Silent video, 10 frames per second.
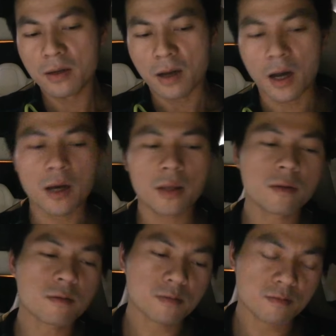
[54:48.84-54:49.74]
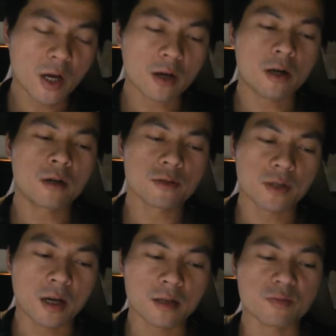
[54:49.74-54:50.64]
And my car
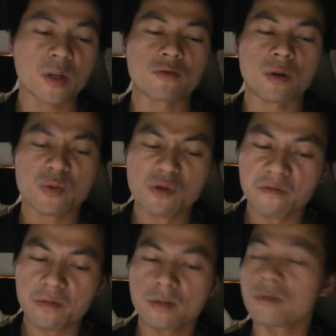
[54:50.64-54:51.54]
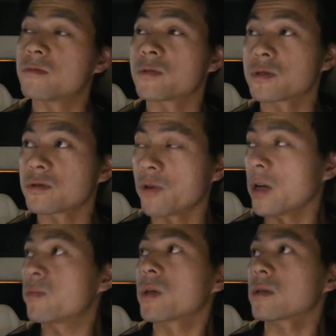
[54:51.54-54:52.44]
also has panorama roof, which is
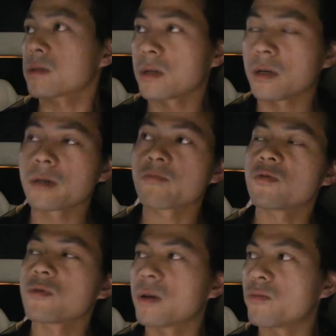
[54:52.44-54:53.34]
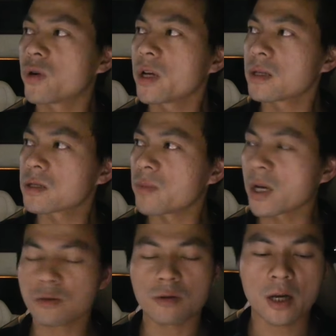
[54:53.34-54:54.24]
great because uh, it will uh, bring in some
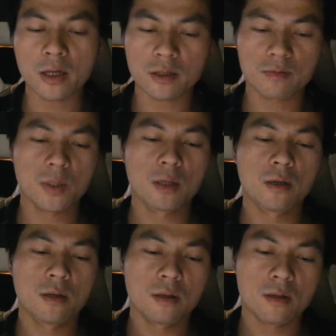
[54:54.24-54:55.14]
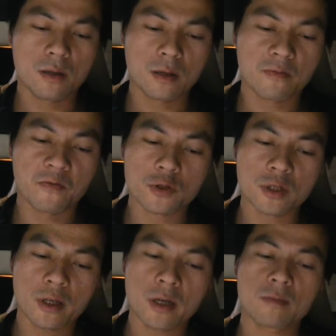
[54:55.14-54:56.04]
extra light.
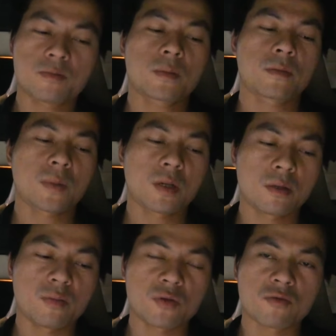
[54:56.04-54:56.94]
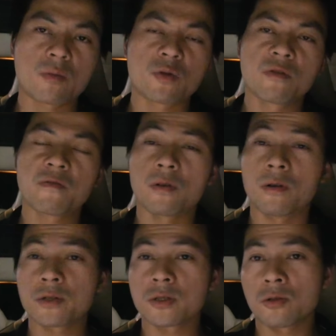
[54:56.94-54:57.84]
Unfortunately, the panorama roof
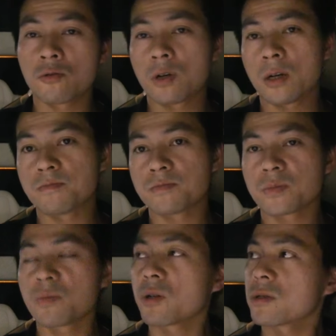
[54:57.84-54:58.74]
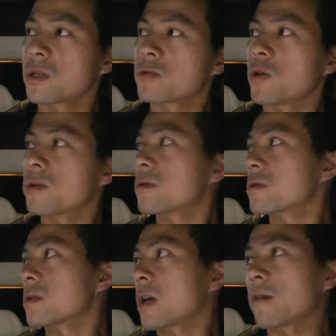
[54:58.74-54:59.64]
also, um, because this one
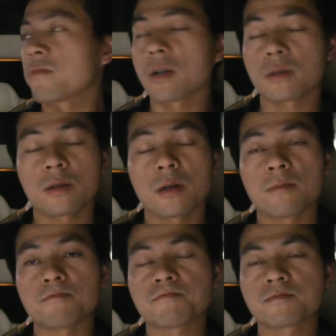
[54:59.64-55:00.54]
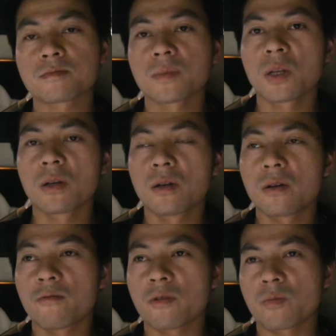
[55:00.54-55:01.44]
doesn't have that, um,
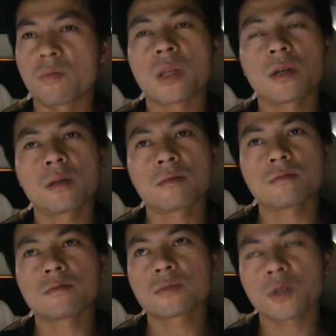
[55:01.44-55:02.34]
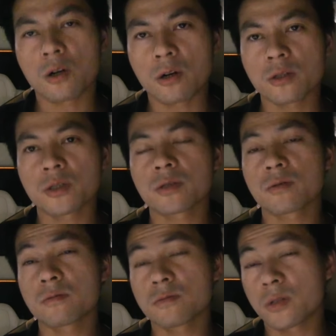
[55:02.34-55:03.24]
well, many cars,
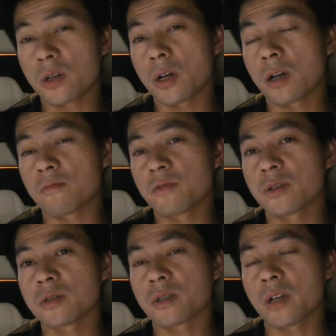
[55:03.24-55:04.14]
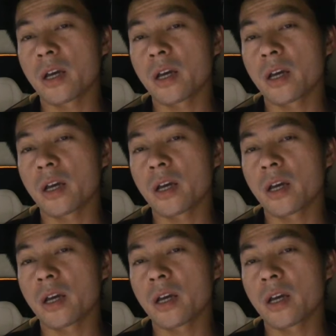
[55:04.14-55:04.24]
they have this